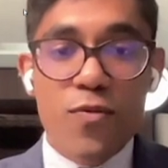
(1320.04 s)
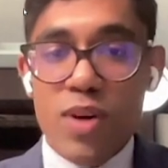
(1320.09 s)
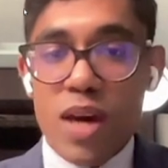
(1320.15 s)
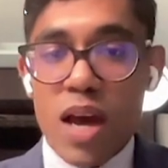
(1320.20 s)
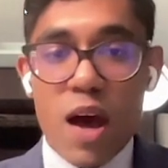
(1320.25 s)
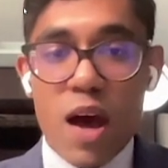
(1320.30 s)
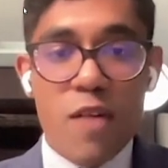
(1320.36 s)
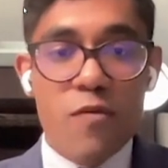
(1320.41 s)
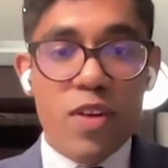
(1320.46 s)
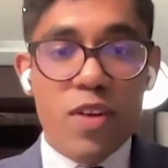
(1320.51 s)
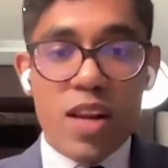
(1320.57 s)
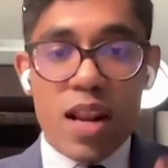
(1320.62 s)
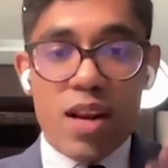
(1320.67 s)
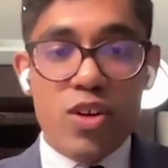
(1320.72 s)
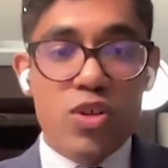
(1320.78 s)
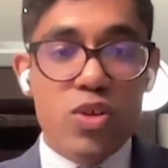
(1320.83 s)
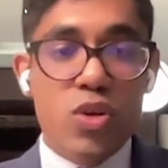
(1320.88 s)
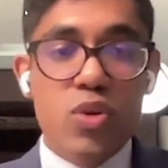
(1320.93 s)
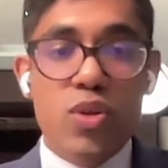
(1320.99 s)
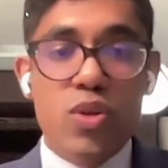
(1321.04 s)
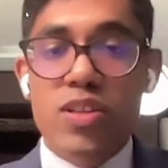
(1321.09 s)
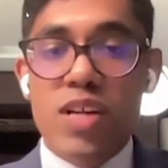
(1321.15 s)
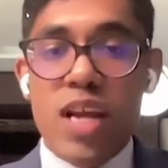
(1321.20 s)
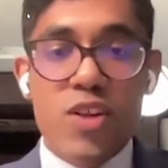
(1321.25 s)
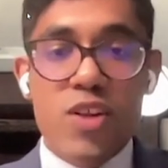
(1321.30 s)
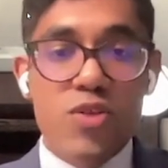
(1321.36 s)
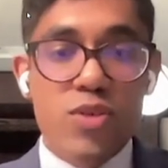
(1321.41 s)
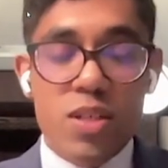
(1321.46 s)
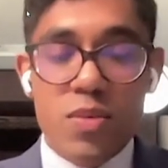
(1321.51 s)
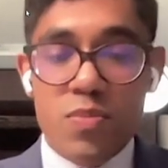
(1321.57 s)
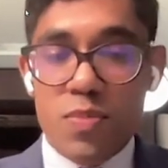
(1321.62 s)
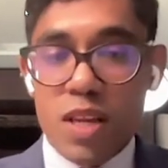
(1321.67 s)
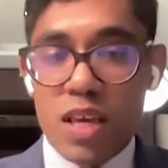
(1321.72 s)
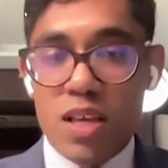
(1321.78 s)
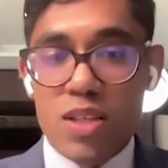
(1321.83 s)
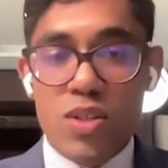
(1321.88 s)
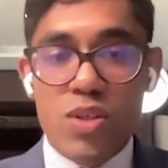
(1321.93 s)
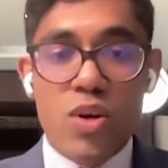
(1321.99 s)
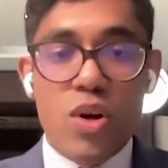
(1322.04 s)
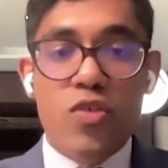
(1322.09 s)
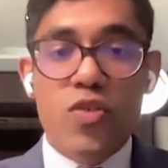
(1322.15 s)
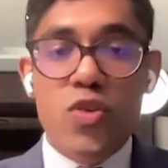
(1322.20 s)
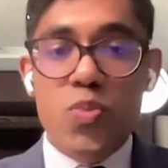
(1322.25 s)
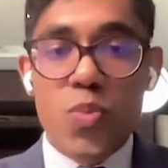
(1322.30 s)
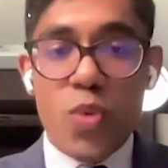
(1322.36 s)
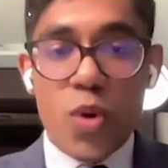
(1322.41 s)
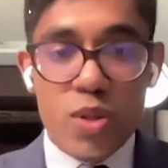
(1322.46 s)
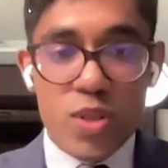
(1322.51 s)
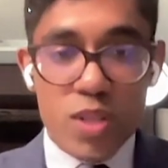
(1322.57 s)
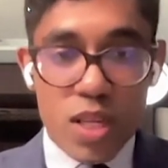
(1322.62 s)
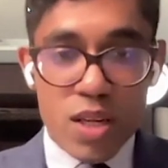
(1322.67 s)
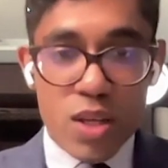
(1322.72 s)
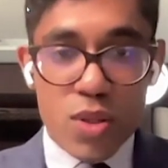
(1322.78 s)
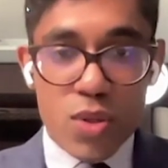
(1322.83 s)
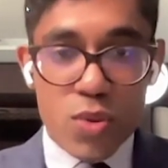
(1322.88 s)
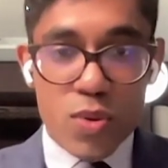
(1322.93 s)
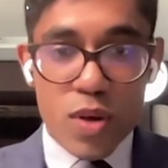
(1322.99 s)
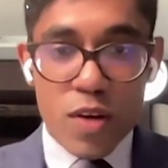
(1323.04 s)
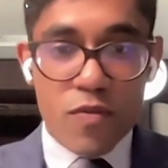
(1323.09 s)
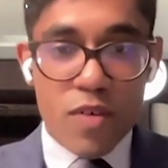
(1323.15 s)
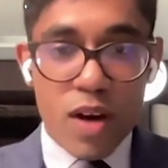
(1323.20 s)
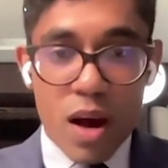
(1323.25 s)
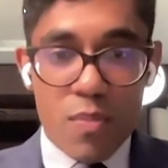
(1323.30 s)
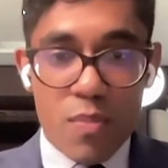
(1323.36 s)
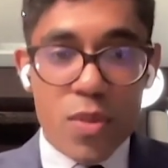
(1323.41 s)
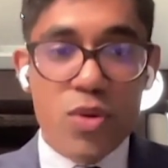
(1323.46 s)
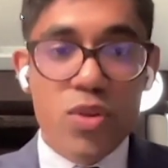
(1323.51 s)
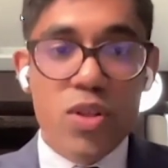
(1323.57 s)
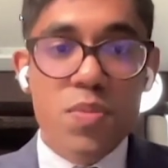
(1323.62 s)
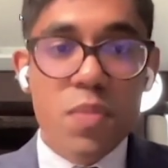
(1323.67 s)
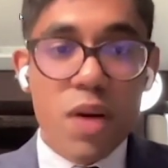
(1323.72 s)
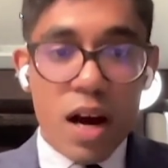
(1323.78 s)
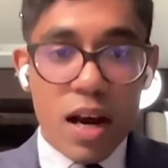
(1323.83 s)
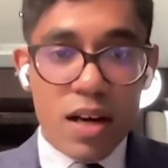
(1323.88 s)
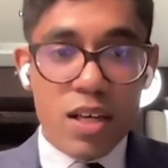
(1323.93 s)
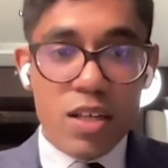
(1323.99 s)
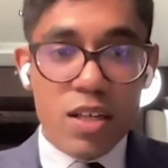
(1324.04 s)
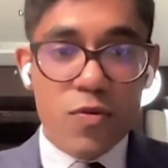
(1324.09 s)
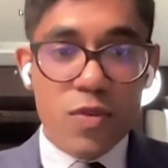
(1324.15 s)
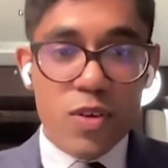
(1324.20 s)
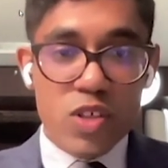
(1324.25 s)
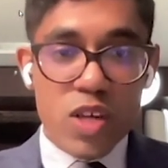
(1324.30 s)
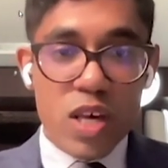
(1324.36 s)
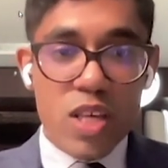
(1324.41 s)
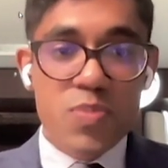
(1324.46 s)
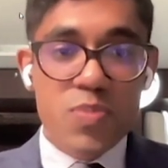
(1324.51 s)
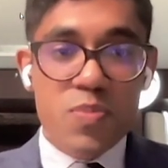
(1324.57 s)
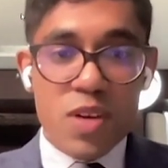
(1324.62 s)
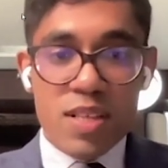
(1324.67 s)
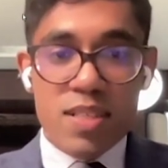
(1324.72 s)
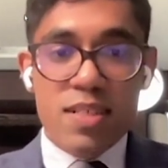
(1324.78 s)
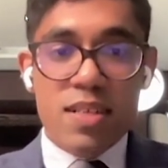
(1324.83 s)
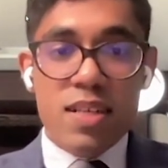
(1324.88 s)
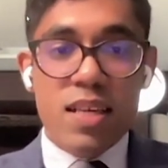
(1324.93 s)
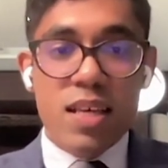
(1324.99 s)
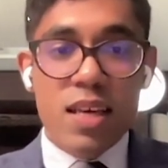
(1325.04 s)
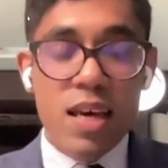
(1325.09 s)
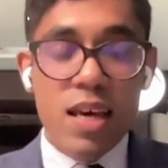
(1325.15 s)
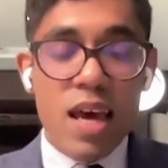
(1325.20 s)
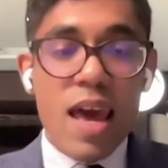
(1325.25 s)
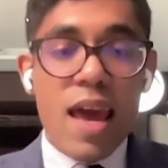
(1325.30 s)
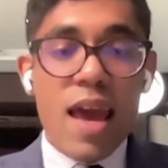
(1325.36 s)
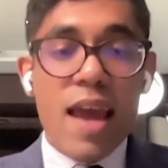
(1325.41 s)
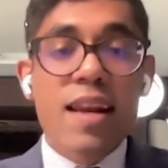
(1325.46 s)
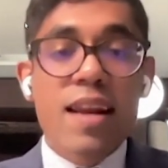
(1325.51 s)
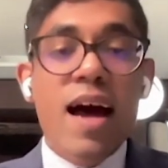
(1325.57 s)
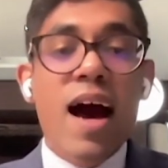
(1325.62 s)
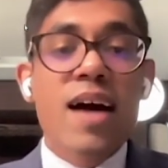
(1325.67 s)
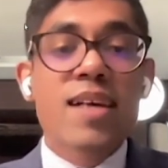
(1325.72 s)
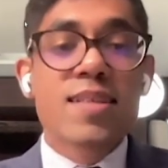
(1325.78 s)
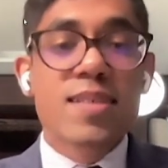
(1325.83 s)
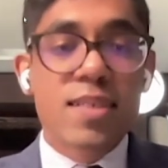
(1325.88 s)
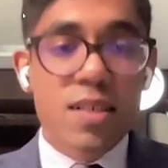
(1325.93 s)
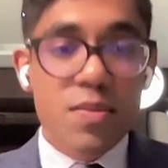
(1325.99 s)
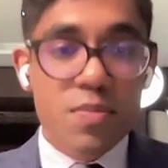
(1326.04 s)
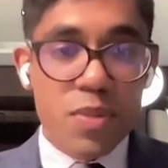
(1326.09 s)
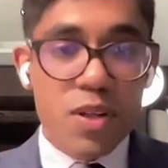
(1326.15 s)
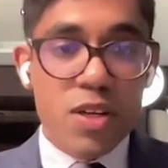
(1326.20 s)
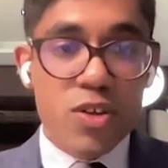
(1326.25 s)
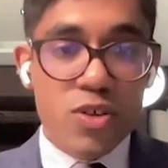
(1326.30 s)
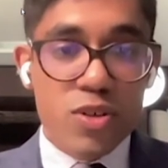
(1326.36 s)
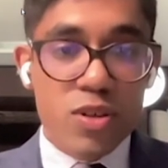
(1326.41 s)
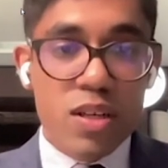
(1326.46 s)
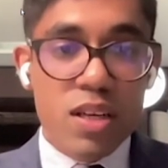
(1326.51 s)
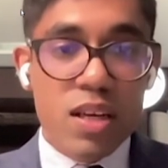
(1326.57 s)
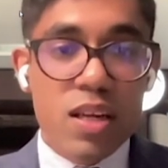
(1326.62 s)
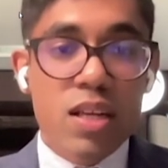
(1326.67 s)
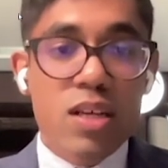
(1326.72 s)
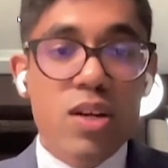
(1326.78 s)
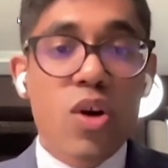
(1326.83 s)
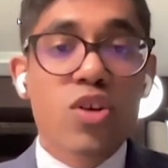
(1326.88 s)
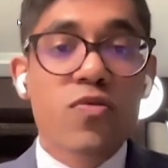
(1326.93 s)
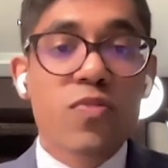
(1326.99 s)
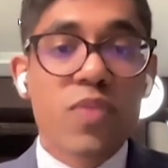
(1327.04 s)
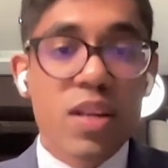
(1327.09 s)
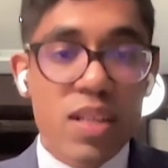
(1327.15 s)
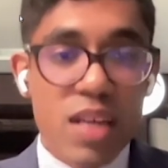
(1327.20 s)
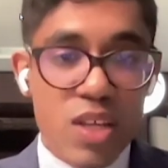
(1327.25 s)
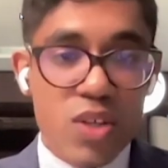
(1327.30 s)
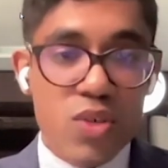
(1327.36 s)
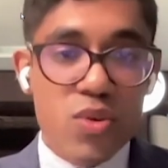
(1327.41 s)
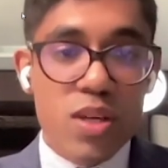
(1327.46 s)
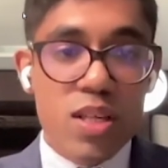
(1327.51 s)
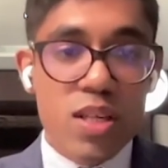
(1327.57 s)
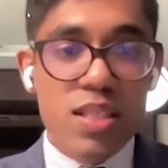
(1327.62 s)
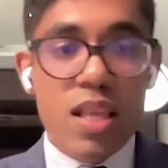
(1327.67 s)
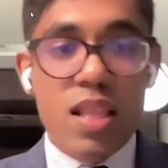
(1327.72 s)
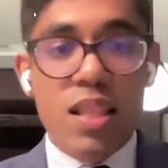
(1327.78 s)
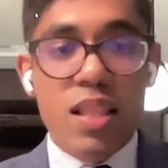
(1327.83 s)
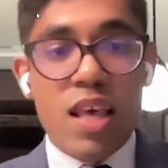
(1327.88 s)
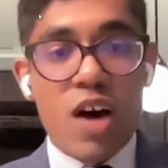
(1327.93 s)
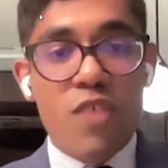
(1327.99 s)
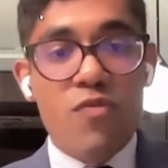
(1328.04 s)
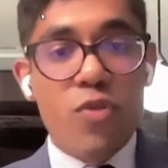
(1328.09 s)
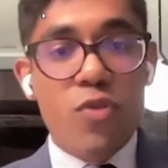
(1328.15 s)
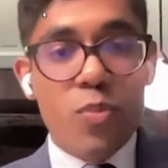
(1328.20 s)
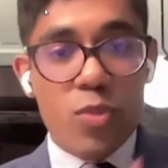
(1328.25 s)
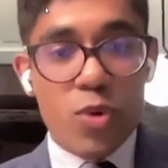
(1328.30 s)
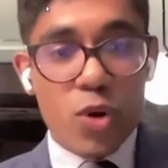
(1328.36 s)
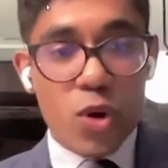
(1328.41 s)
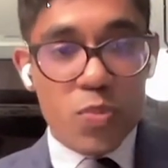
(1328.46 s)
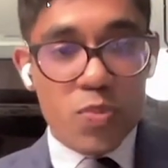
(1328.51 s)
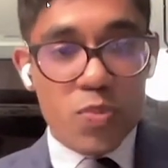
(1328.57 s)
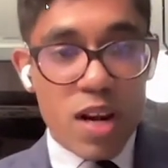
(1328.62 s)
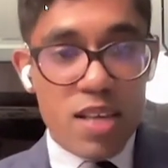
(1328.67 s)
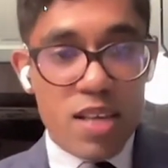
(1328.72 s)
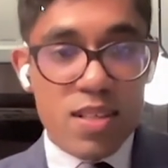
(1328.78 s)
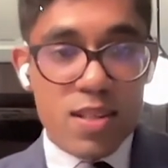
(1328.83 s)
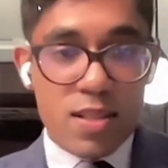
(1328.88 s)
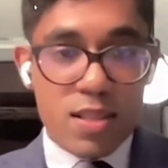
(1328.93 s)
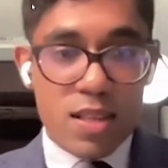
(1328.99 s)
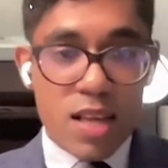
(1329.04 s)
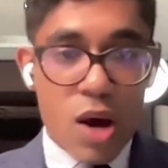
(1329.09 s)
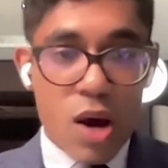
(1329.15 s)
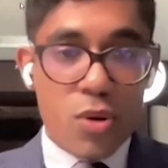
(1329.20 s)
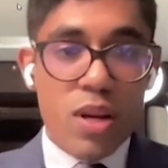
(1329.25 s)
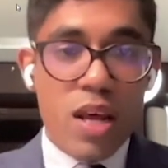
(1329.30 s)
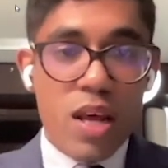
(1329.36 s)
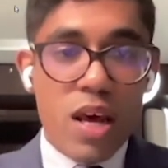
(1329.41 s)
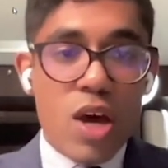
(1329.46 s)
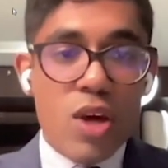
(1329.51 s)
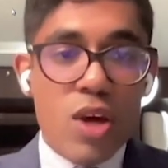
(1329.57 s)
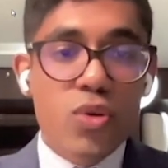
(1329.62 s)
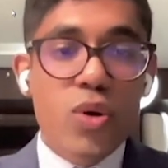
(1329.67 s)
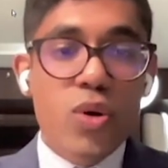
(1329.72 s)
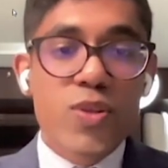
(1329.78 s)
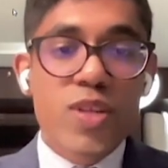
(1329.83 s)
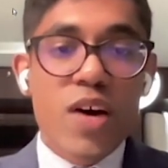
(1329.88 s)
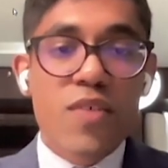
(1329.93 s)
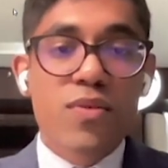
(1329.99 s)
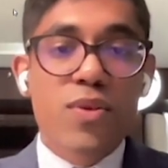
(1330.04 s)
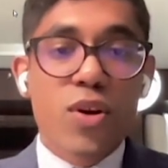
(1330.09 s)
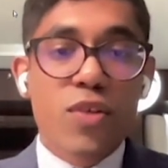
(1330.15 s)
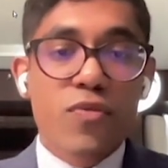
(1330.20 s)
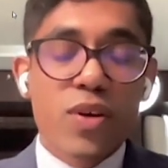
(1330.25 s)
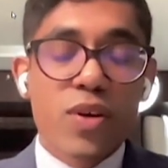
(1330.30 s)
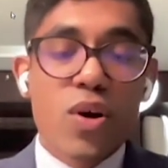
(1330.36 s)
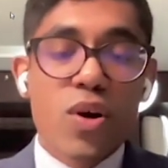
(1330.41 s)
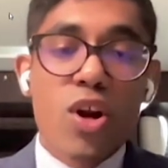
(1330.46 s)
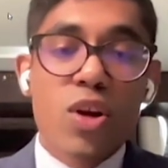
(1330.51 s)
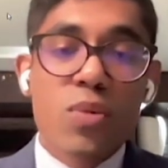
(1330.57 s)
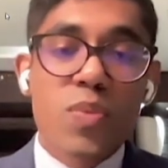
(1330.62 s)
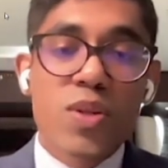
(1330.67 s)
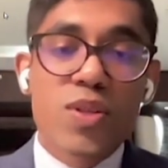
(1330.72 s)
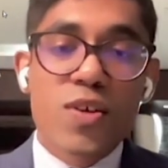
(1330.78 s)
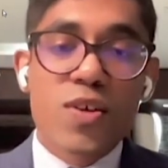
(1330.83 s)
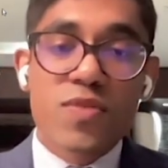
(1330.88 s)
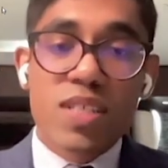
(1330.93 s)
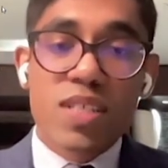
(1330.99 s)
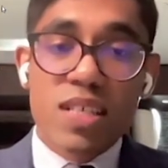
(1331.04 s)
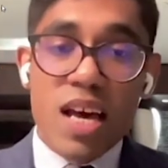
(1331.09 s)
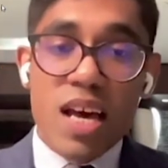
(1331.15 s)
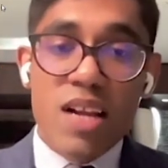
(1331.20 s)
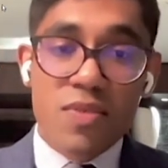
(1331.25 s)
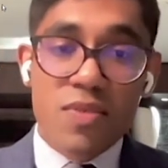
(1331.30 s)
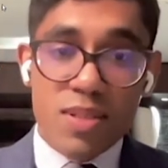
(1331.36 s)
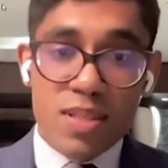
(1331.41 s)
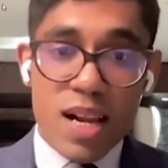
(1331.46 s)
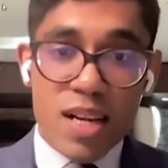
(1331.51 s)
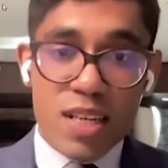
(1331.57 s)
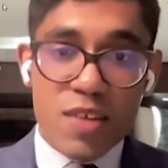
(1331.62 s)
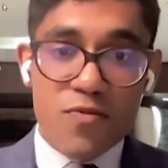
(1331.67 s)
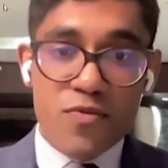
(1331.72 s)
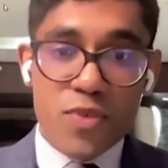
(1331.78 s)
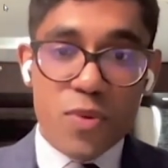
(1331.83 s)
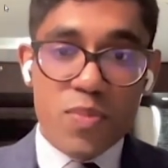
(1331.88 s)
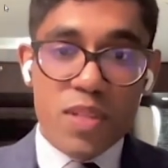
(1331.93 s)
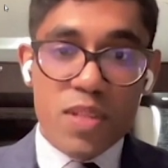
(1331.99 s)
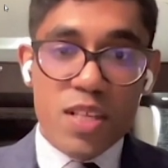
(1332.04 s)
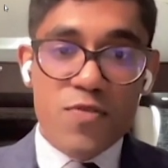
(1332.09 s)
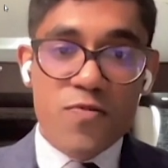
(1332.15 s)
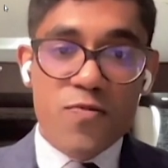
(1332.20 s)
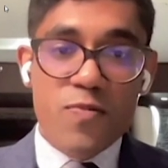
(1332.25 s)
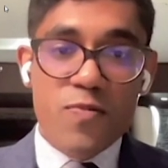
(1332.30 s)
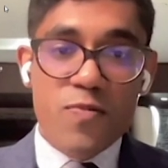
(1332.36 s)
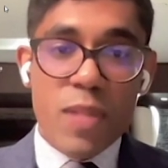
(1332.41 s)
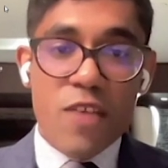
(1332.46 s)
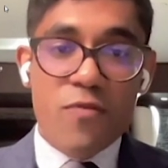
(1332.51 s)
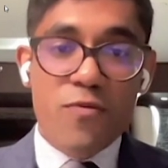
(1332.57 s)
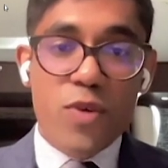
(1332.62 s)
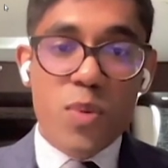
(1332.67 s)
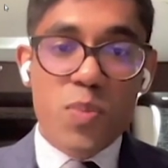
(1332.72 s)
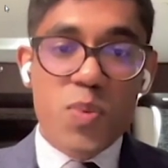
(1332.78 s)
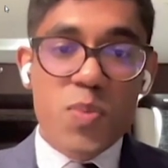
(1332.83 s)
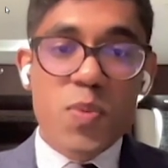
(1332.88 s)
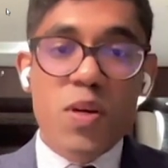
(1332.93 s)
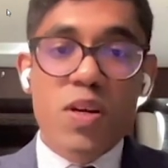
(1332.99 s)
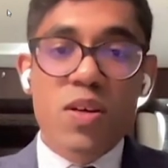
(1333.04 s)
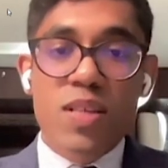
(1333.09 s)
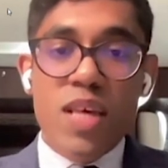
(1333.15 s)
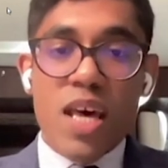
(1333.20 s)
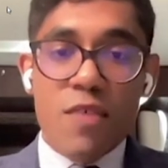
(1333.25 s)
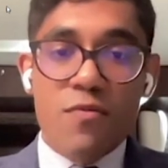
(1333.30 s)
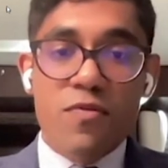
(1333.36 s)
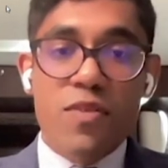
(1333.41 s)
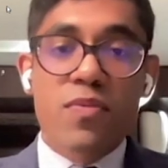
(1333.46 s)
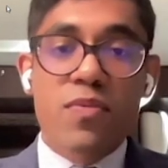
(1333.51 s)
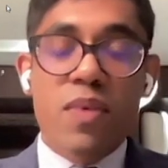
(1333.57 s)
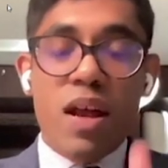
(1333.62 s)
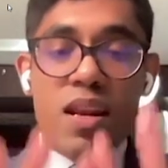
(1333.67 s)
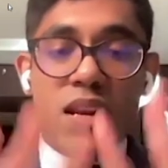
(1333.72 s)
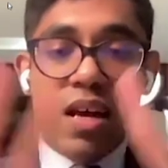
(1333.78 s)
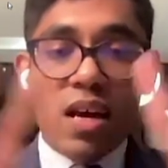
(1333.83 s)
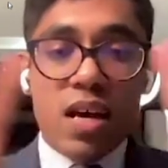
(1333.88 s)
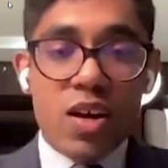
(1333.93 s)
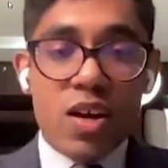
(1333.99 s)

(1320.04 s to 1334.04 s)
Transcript: we have, in addition to the traditional players, a lot of small sellers who have come into the market, which has basically enhanced competition in a lot of industries and therefore brought prices down. You also have a lot of economies of scale resulting from these platforms, because everyone